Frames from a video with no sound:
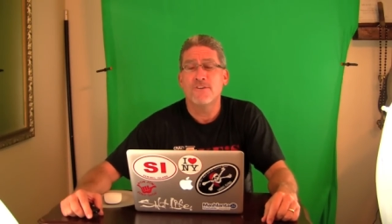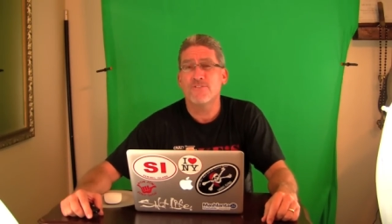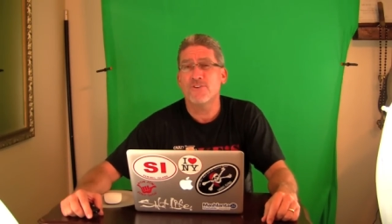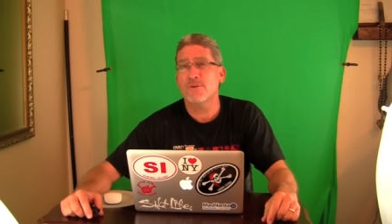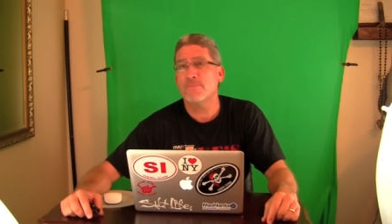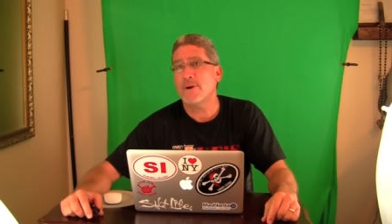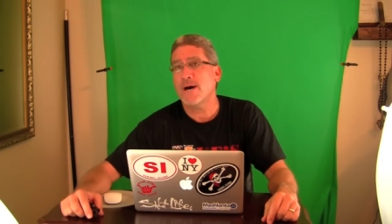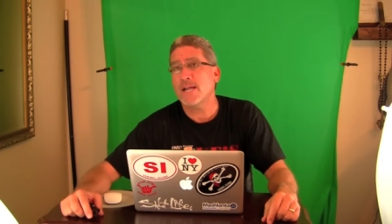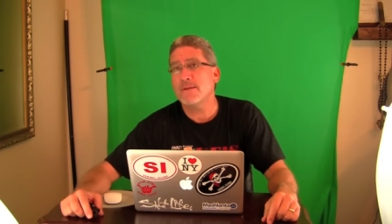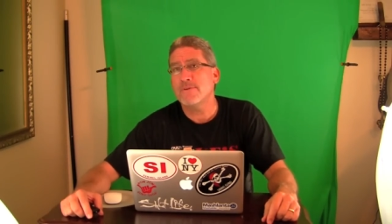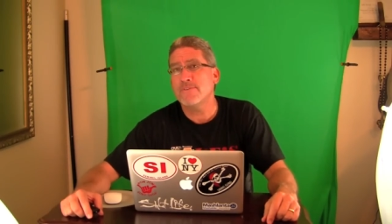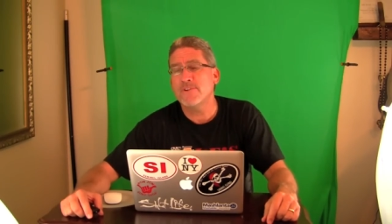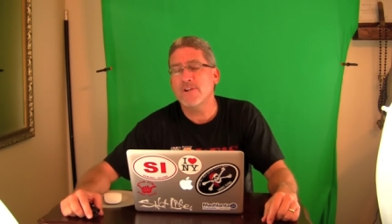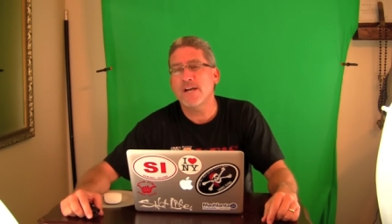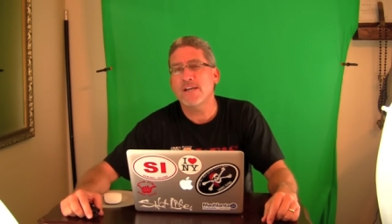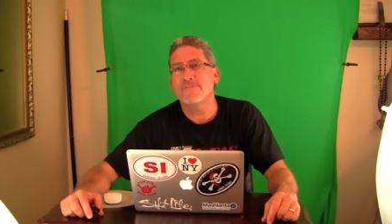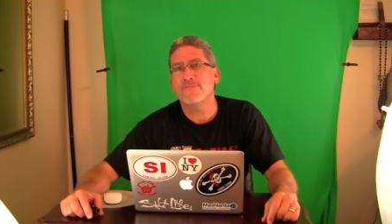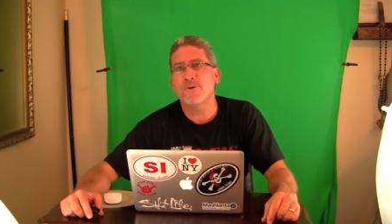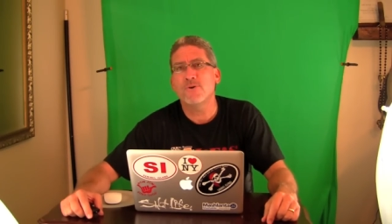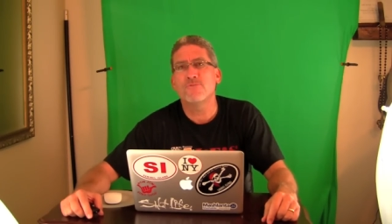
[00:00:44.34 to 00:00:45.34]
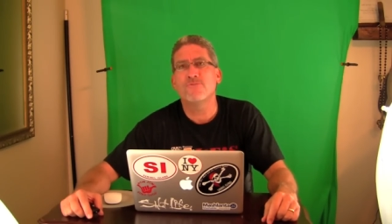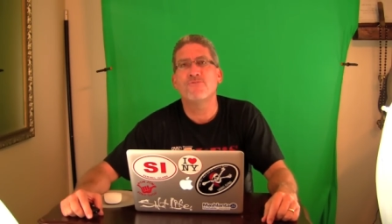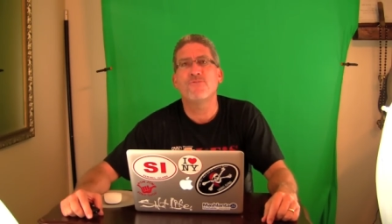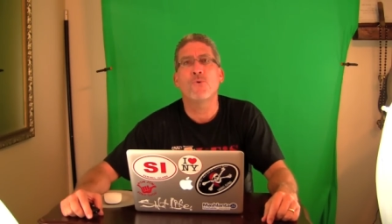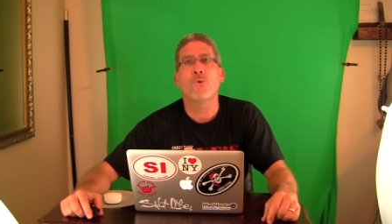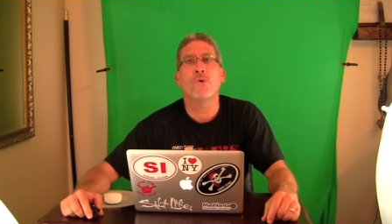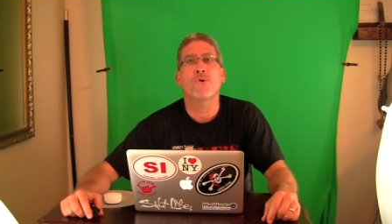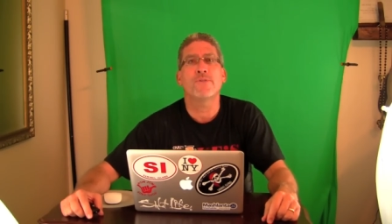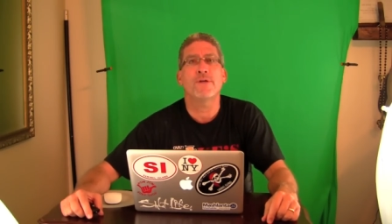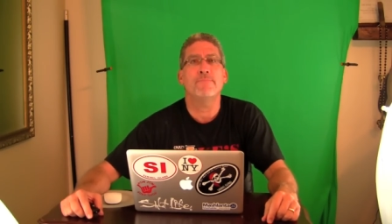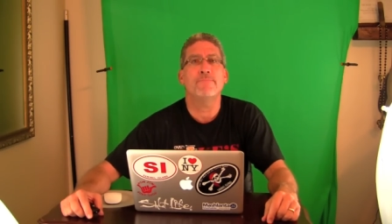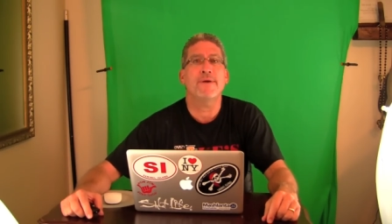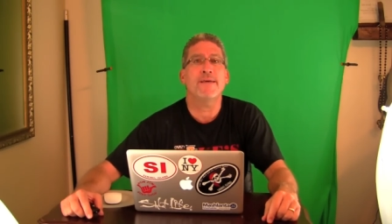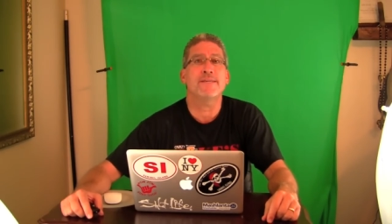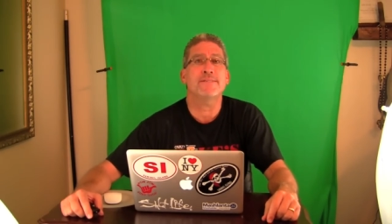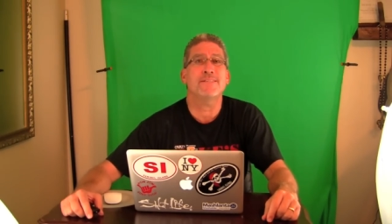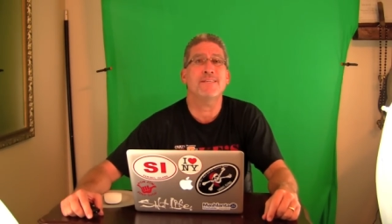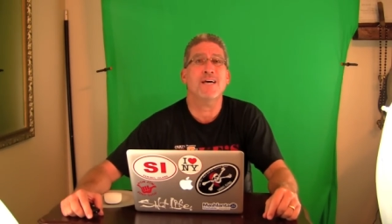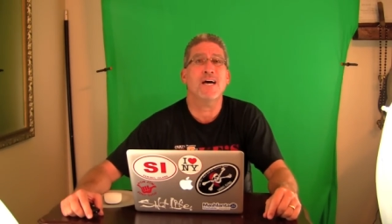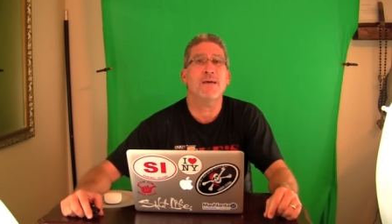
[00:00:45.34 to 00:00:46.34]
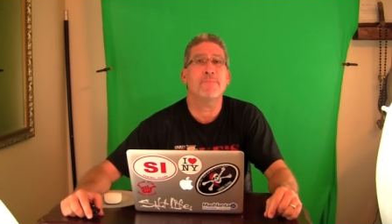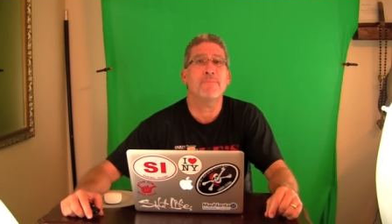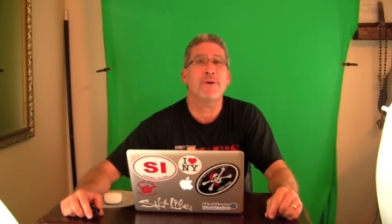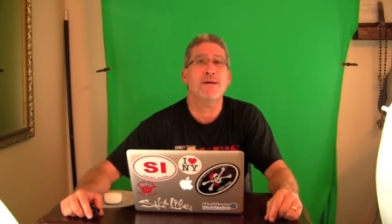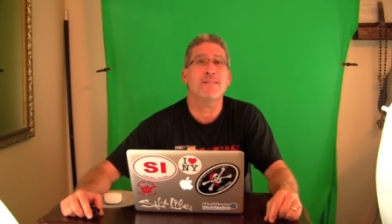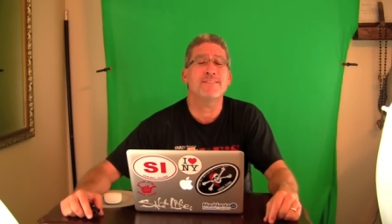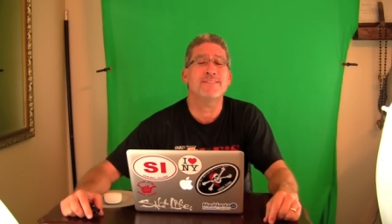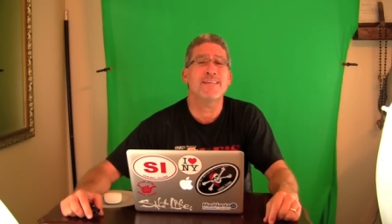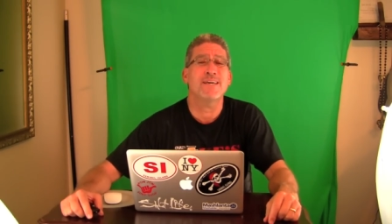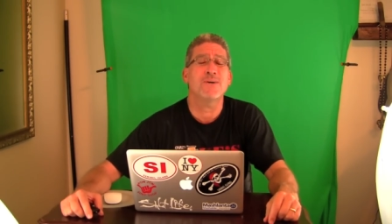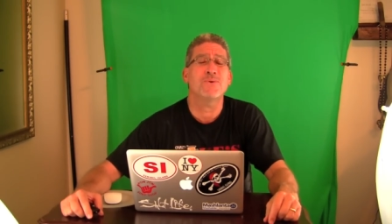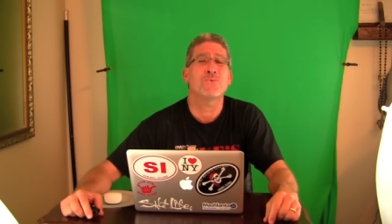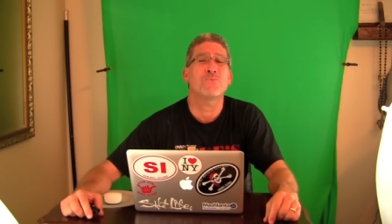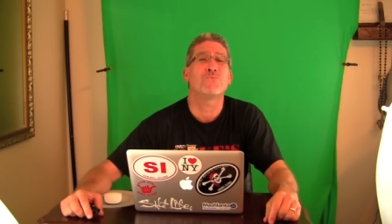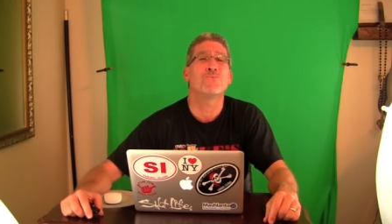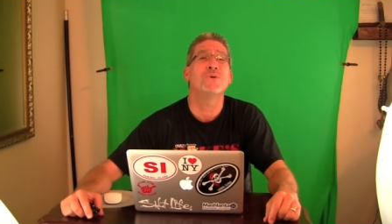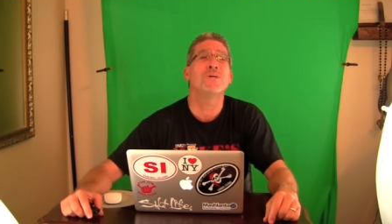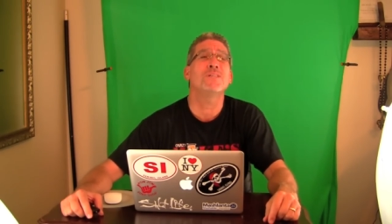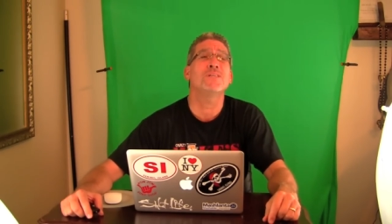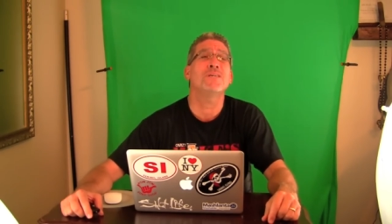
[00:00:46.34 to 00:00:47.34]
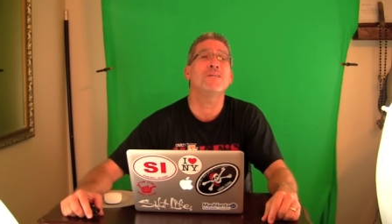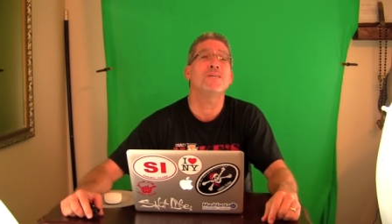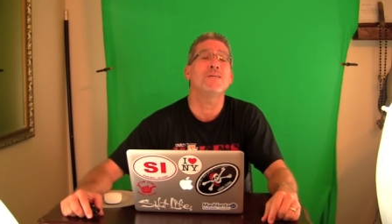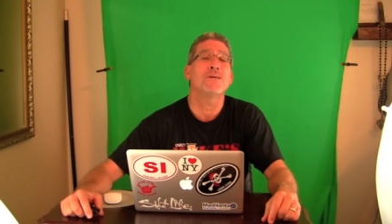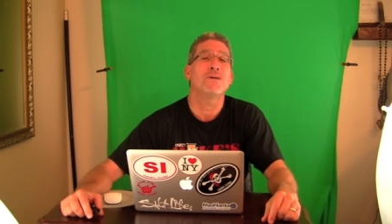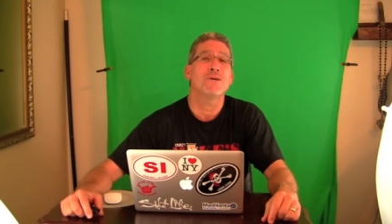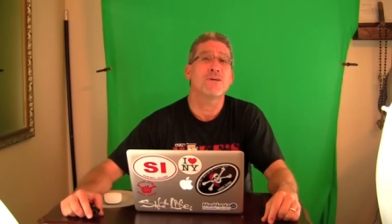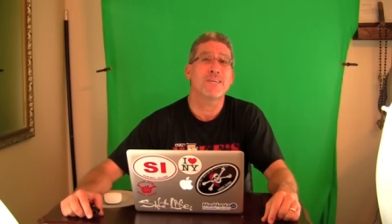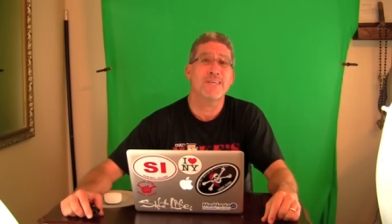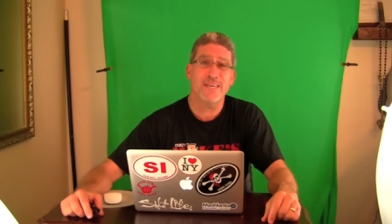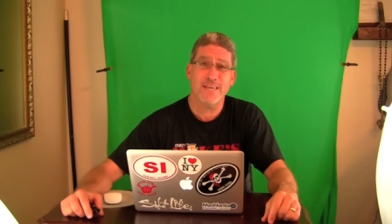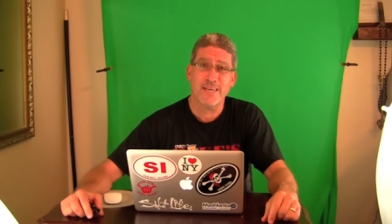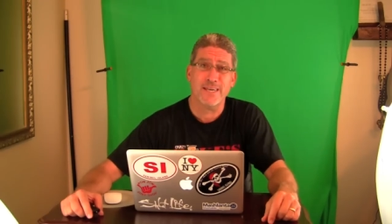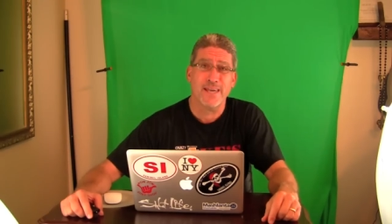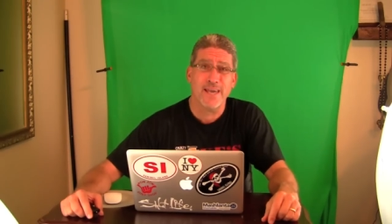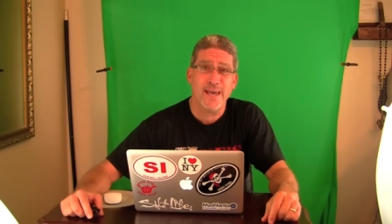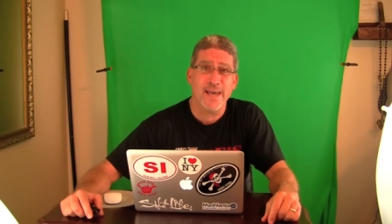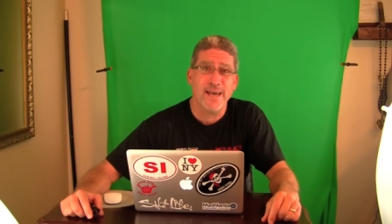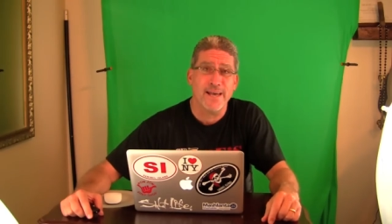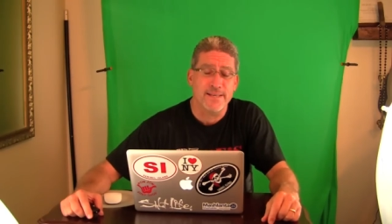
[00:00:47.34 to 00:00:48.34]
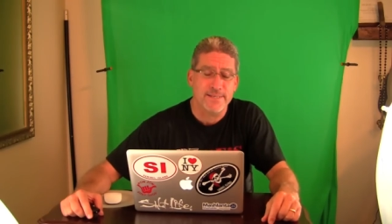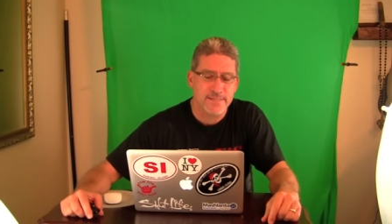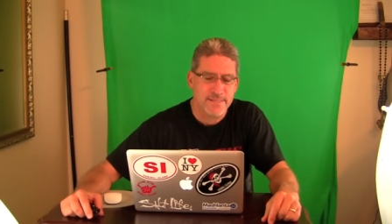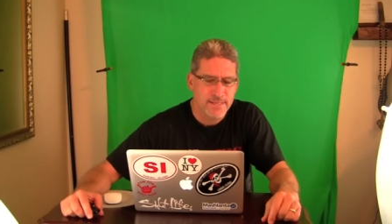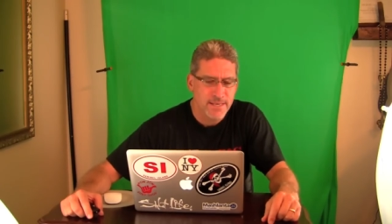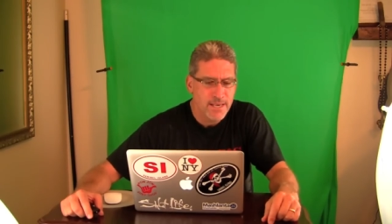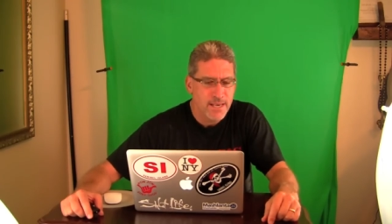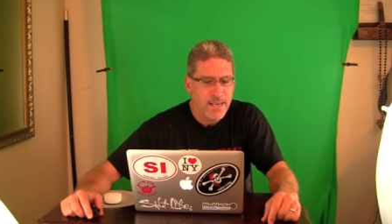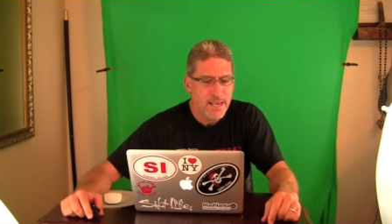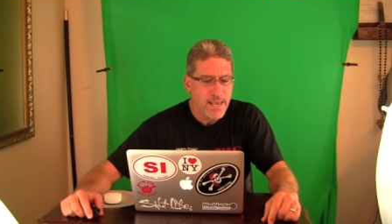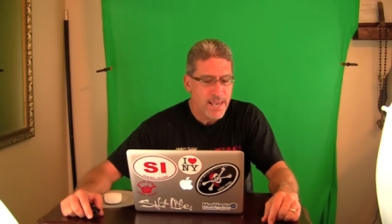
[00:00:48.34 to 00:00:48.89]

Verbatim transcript: for the bottom of an iPhone 4 that makes the iPod sound really kick-ass.